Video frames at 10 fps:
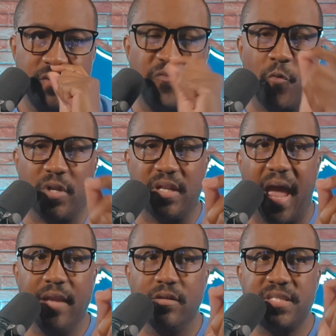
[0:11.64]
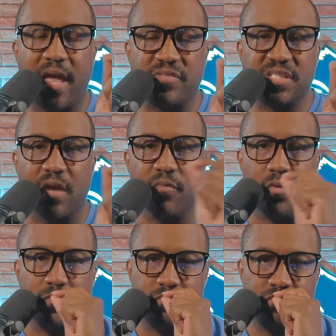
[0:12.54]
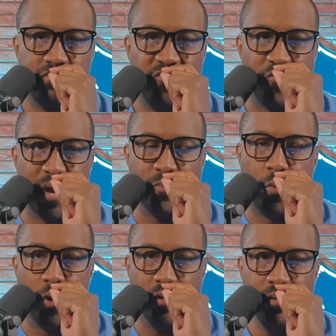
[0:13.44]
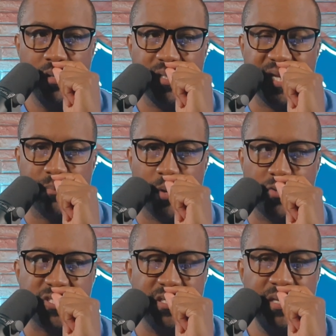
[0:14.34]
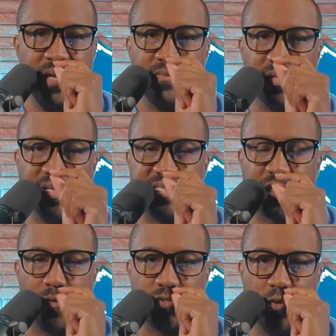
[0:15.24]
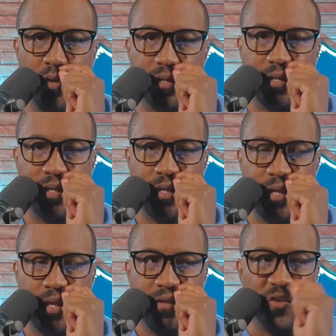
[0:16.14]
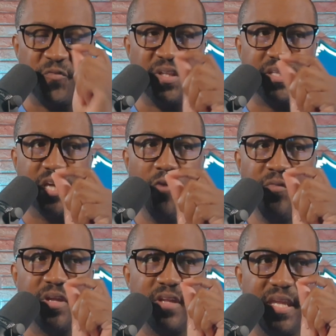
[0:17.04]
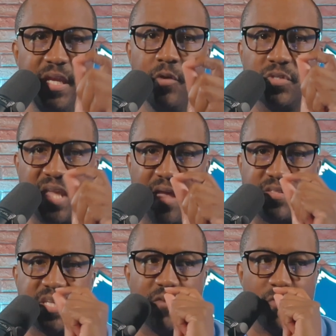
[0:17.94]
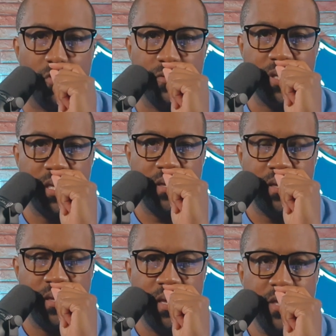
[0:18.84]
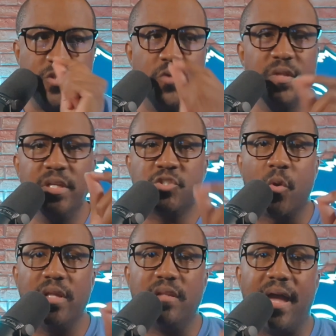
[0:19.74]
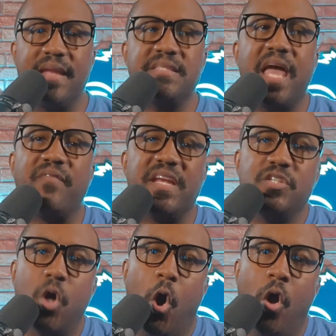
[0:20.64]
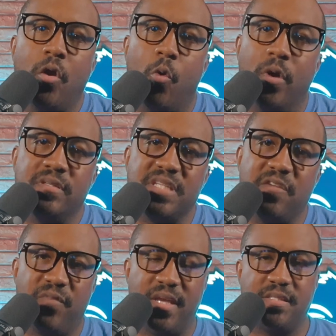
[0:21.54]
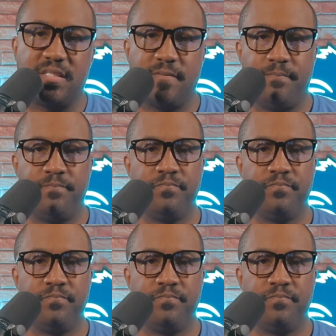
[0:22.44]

The 49ers have several. Fred Warner, Nick Bosa, the list goes on. The Philadelphia Eagles have several. Do the Detroit Lions have a dog on defense?